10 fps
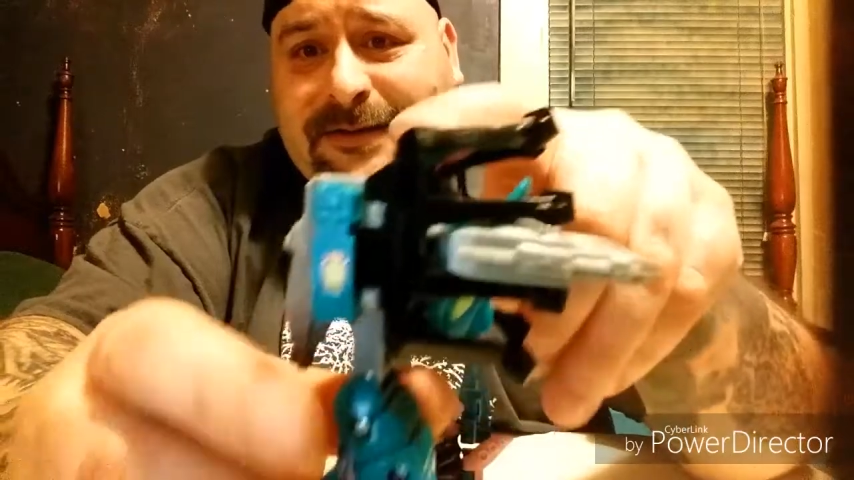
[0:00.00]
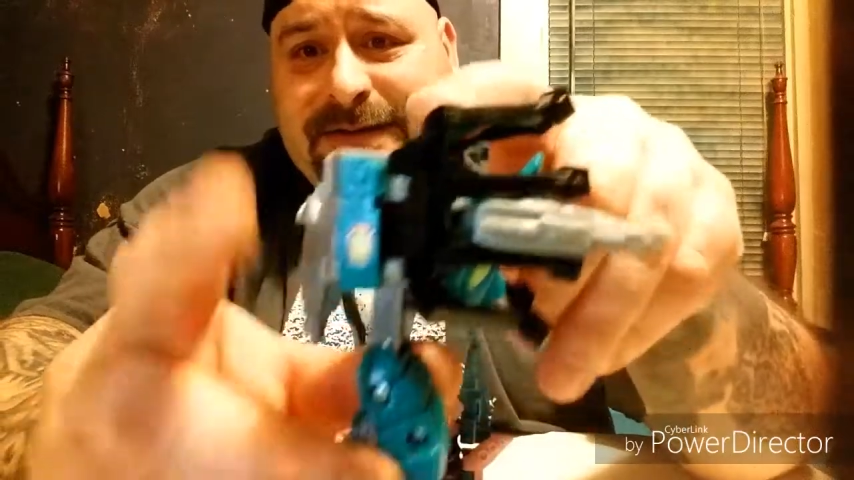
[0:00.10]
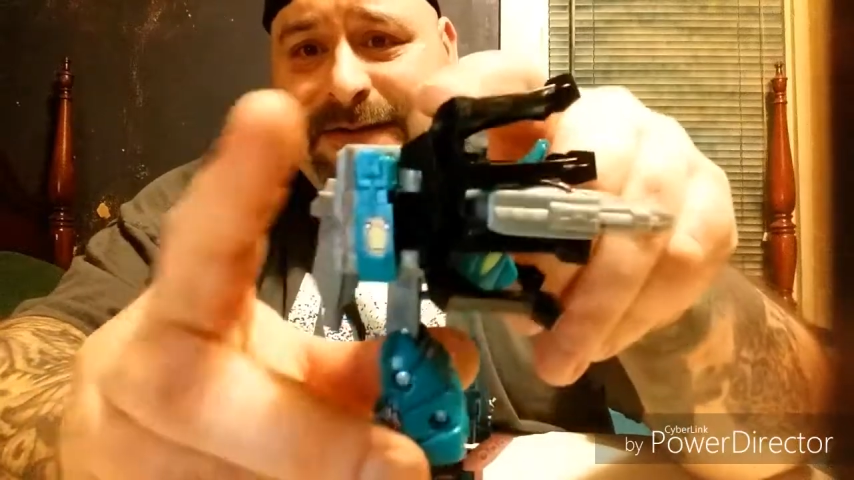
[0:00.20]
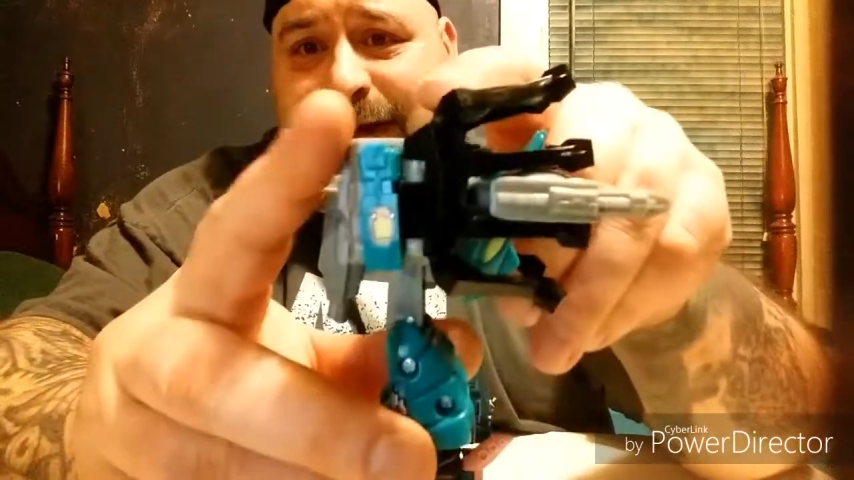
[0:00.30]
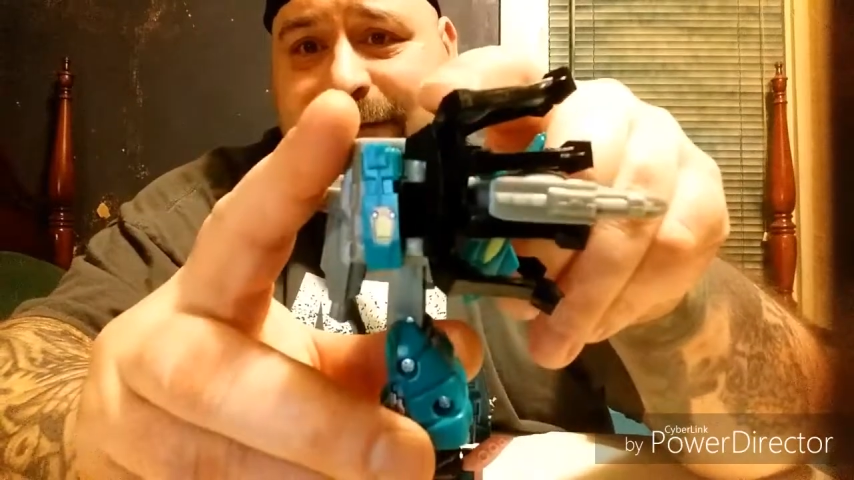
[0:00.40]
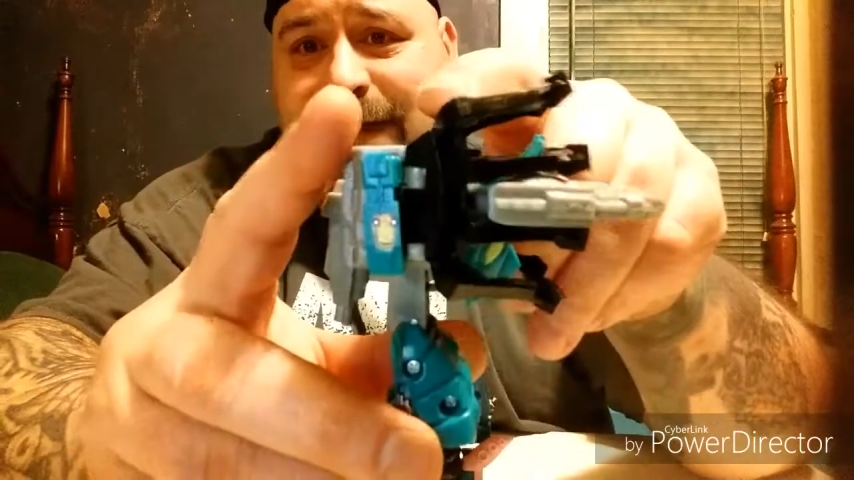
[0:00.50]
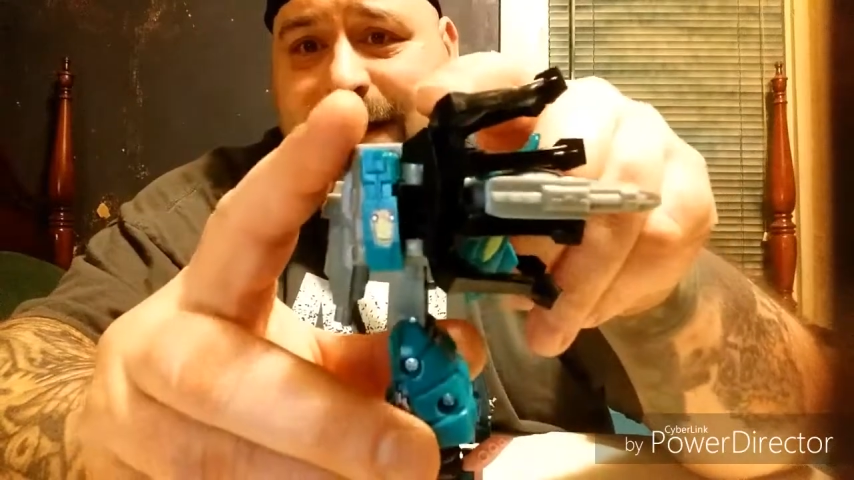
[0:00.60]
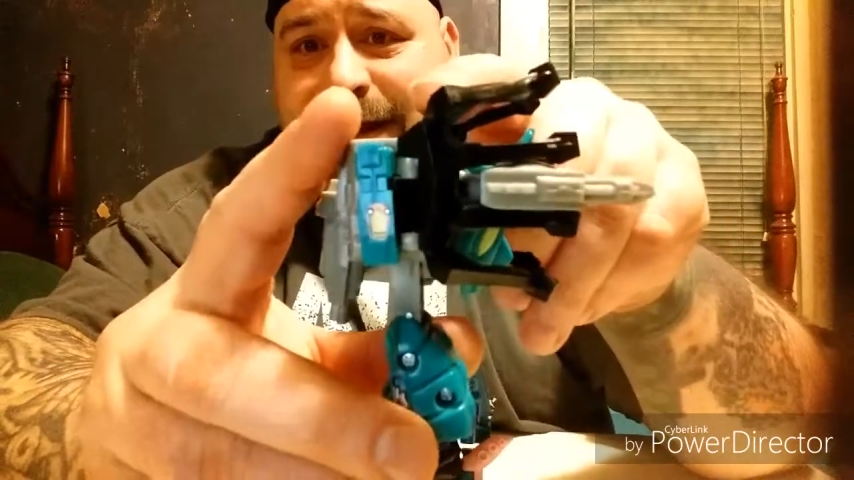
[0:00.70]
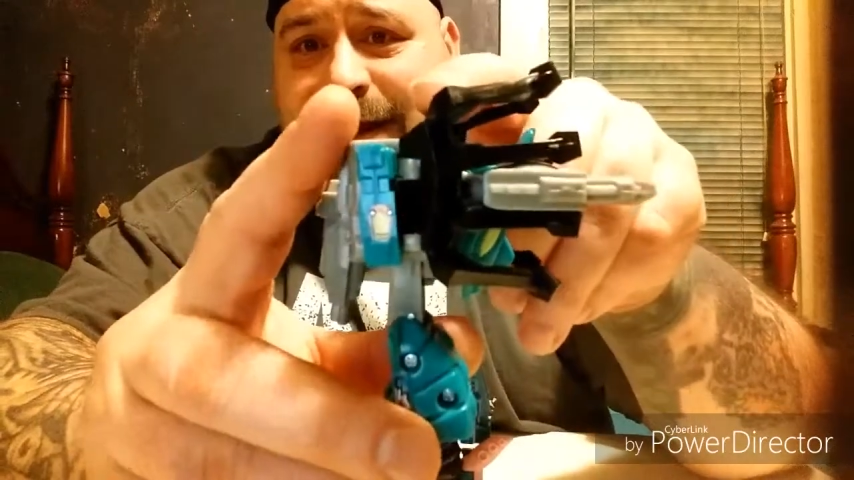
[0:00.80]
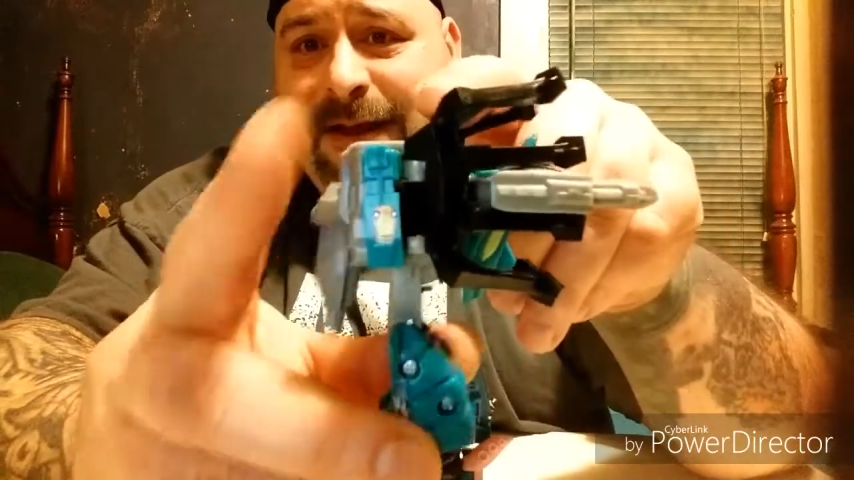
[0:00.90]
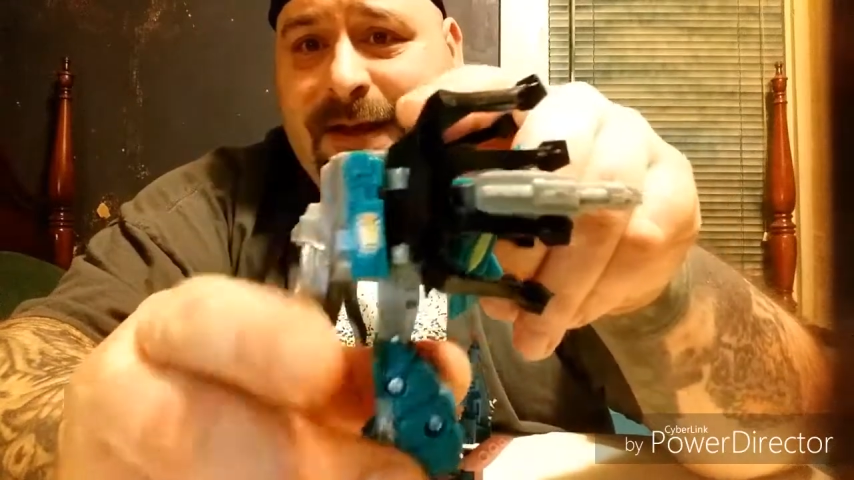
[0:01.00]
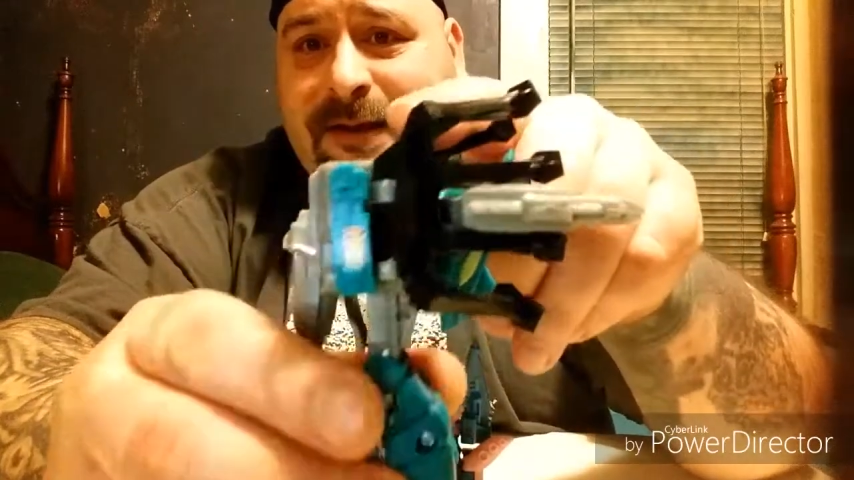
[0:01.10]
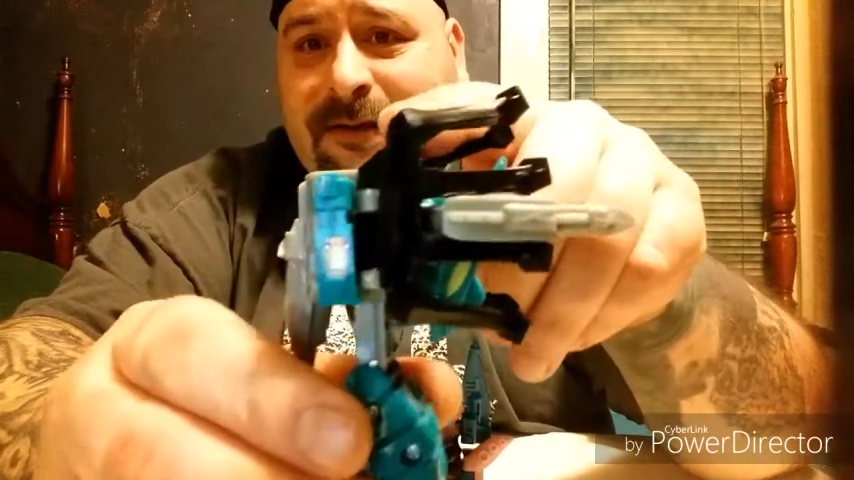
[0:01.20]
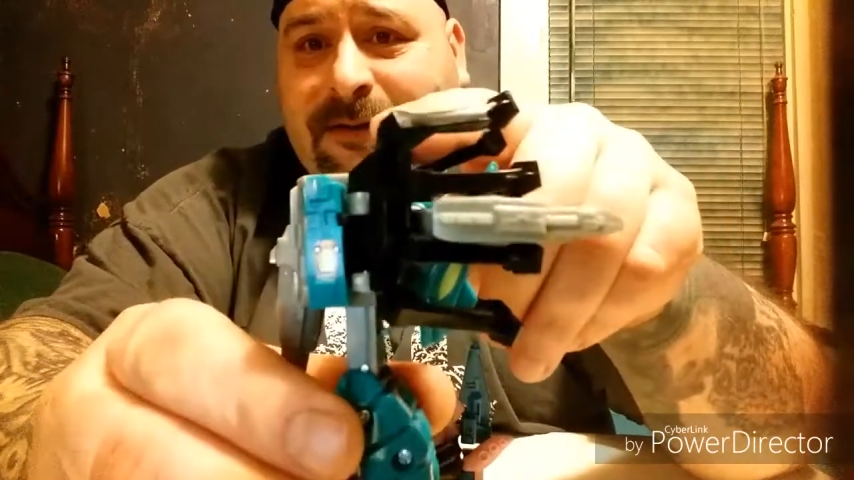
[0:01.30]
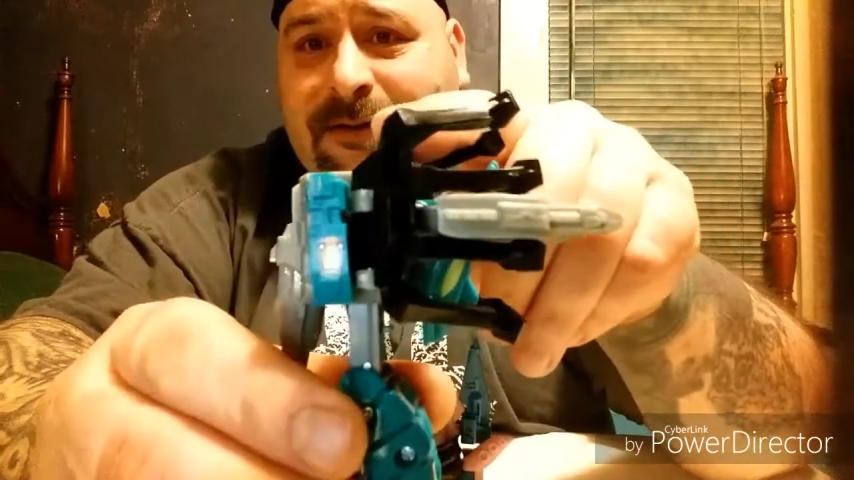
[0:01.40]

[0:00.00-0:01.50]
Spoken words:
just to give you an idea,